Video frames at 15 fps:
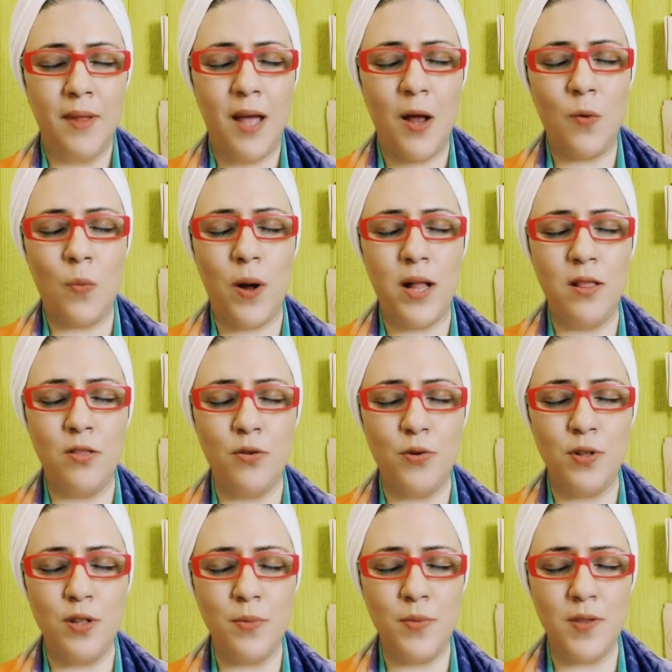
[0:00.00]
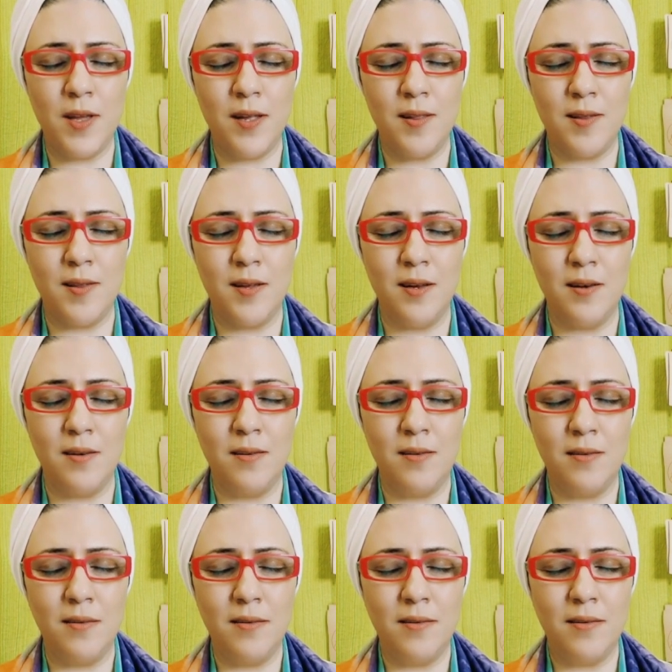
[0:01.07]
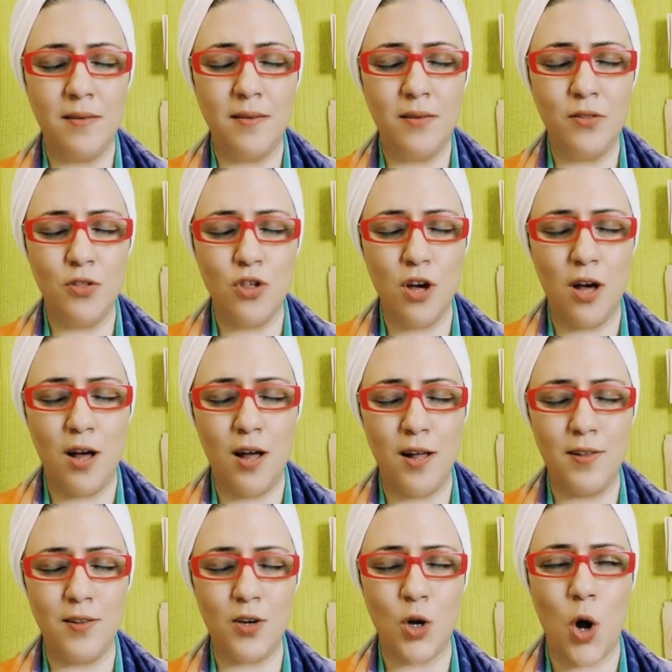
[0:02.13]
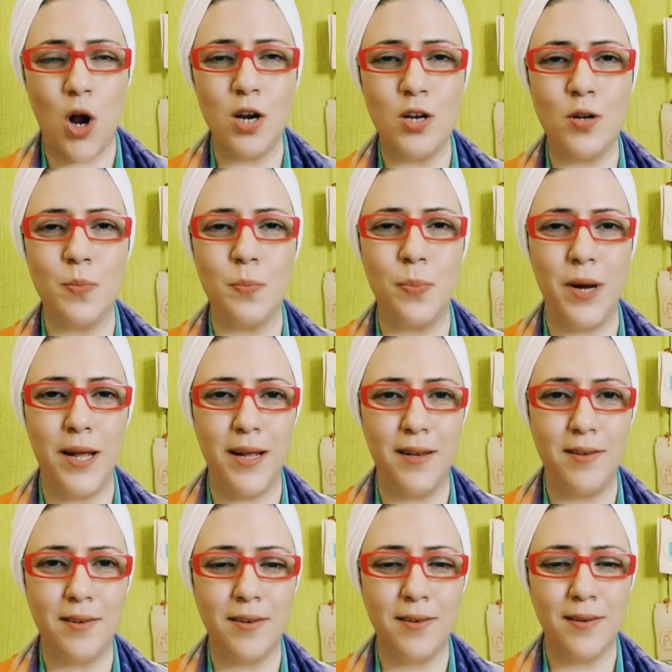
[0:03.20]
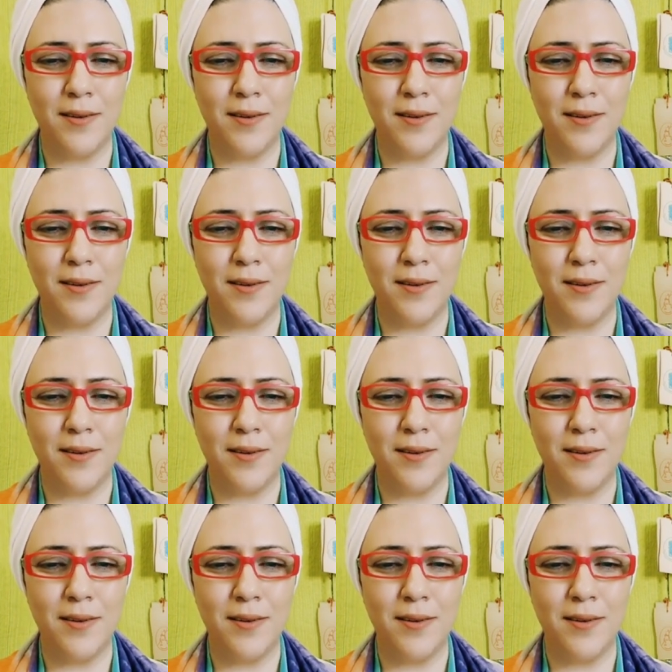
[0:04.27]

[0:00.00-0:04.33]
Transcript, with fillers: And when the rhythm sets in, just contemplate.